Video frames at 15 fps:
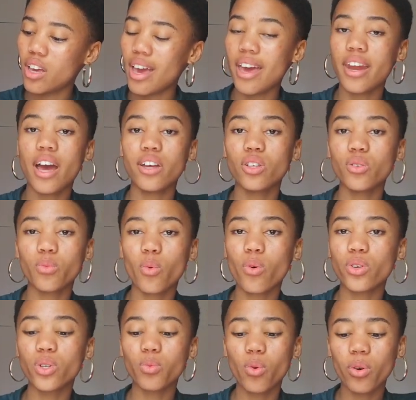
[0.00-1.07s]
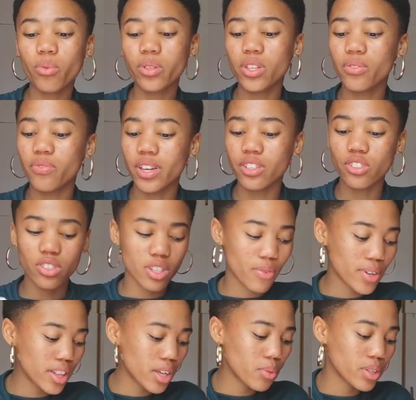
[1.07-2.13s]
and how you walk you walk with a vengeance i
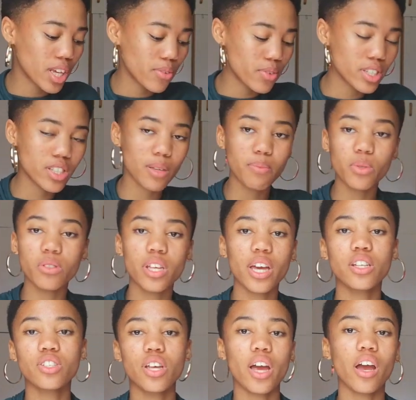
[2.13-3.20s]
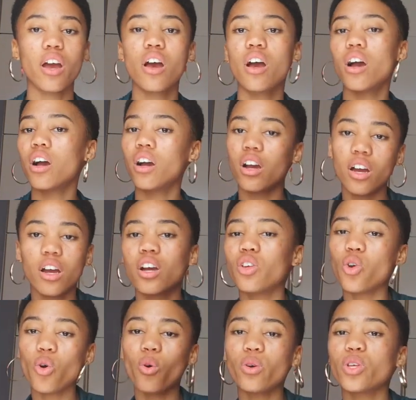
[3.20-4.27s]
feel like with every step you take is like
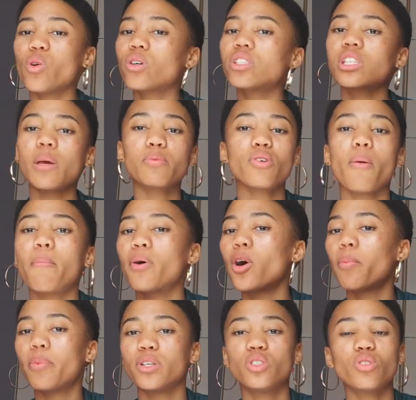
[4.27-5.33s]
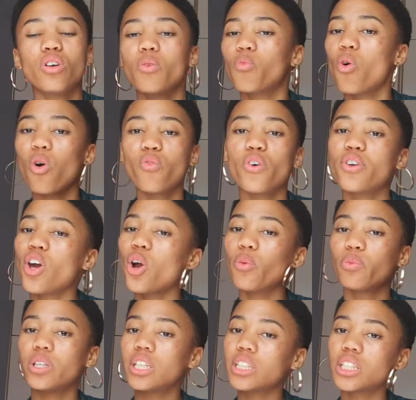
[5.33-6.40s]
your your steps are purpose you don't walk for no
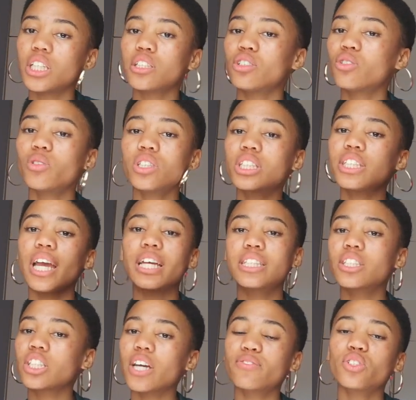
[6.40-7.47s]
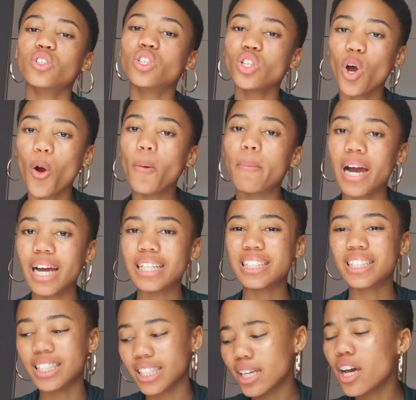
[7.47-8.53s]
reason you aren't chasing after
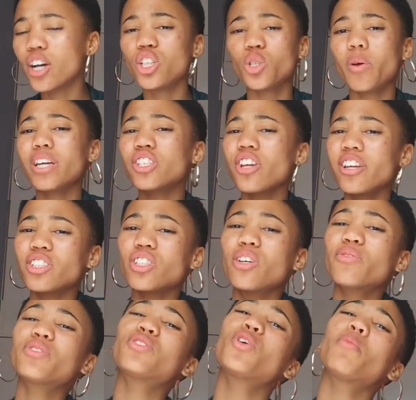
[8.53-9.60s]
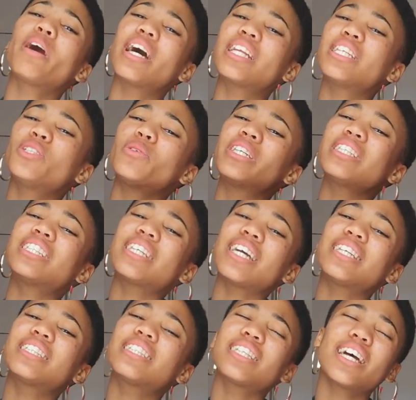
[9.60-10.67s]
nobody you ain't chasing after nobody you ain't
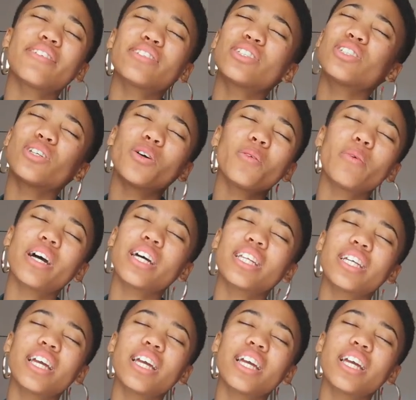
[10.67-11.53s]
chasing after nobody